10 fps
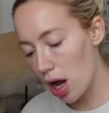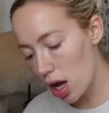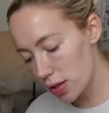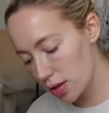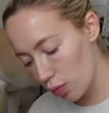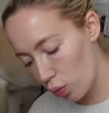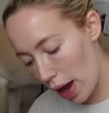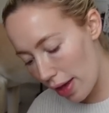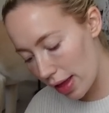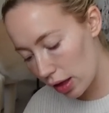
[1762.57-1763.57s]
ask them
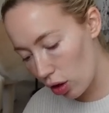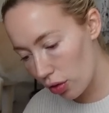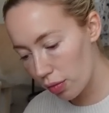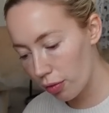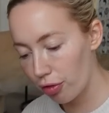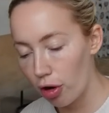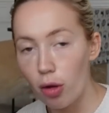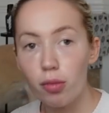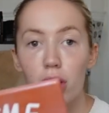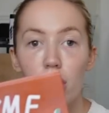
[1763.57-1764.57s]
where they got them
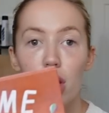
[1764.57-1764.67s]
from,